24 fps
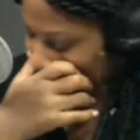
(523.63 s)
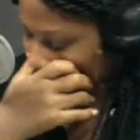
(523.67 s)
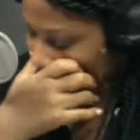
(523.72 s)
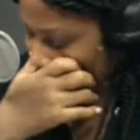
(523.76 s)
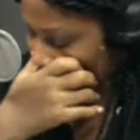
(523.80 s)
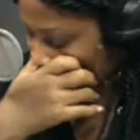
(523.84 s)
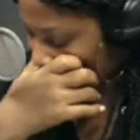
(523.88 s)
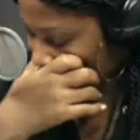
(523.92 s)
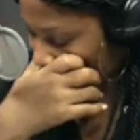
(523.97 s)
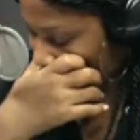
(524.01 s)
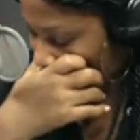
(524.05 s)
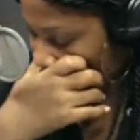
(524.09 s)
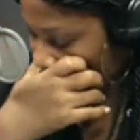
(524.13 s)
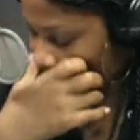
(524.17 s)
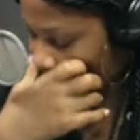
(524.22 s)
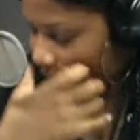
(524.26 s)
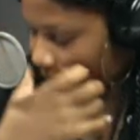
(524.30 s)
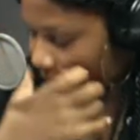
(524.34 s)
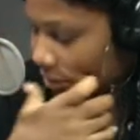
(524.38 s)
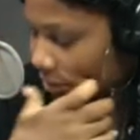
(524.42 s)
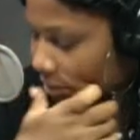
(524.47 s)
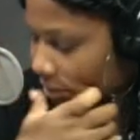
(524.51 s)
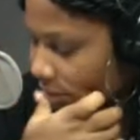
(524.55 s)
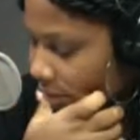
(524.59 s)
not
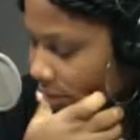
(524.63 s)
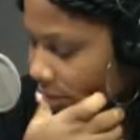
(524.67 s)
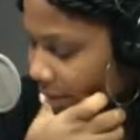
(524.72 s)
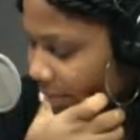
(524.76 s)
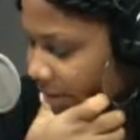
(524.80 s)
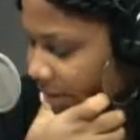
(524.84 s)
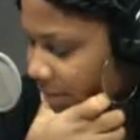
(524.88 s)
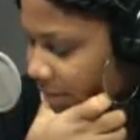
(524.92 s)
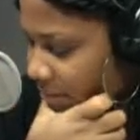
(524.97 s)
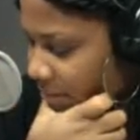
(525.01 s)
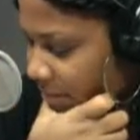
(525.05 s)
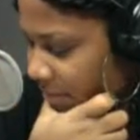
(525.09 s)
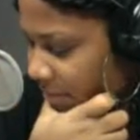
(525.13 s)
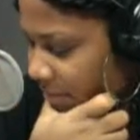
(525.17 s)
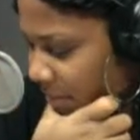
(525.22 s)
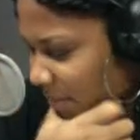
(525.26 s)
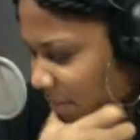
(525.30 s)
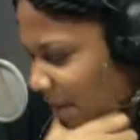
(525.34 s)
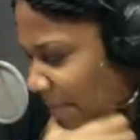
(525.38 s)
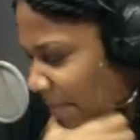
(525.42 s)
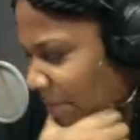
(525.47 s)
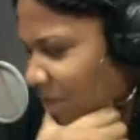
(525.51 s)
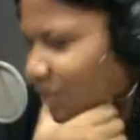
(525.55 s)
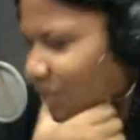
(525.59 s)
often. I mean,
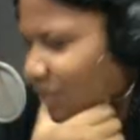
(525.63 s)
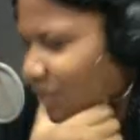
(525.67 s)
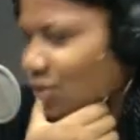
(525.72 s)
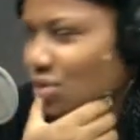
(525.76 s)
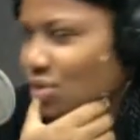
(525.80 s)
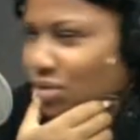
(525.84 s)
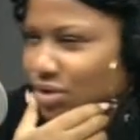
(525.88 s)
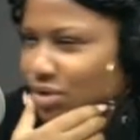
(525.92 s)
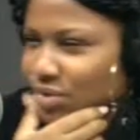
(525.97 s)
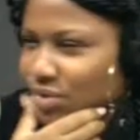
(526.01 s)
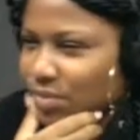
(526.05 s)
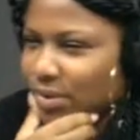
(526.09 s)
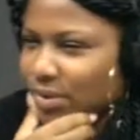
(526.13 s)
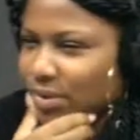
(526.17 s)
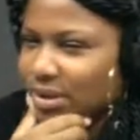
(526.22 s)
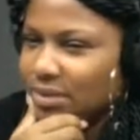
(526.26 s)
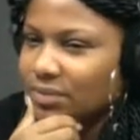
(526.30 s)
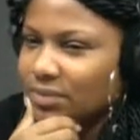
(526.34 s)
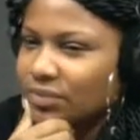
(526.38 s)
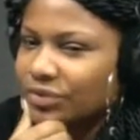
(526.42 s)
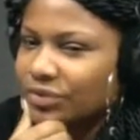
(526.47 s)
I mean, of course, we